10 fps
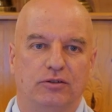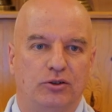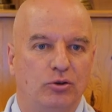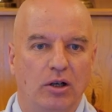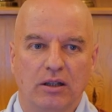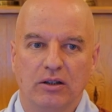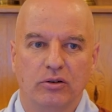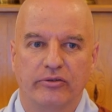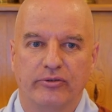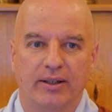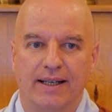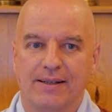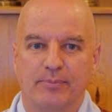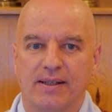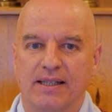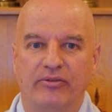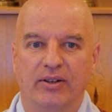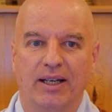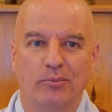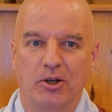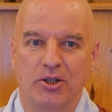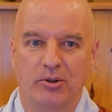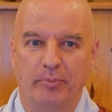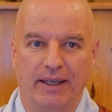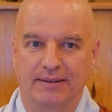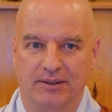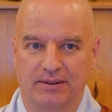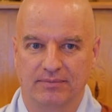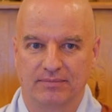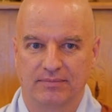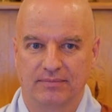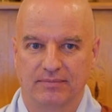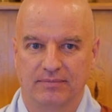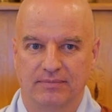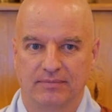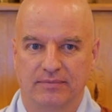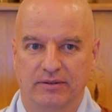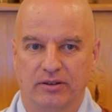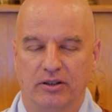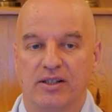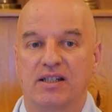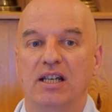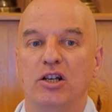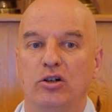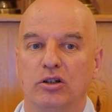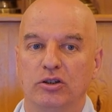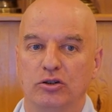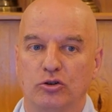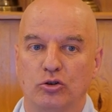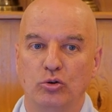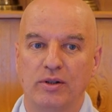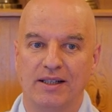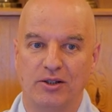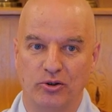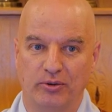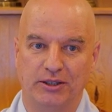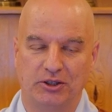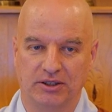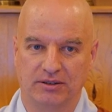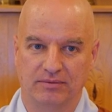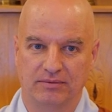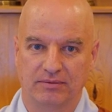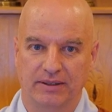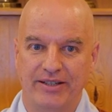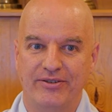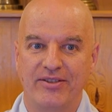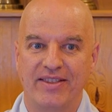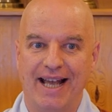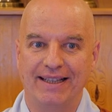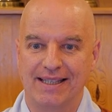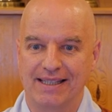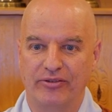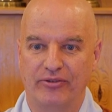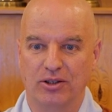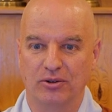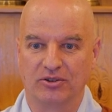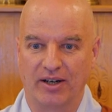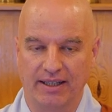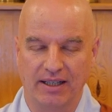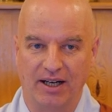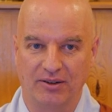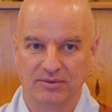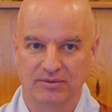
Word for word: Do not look for a specific emotional pattern. See your true situation. Even that is difficult right now.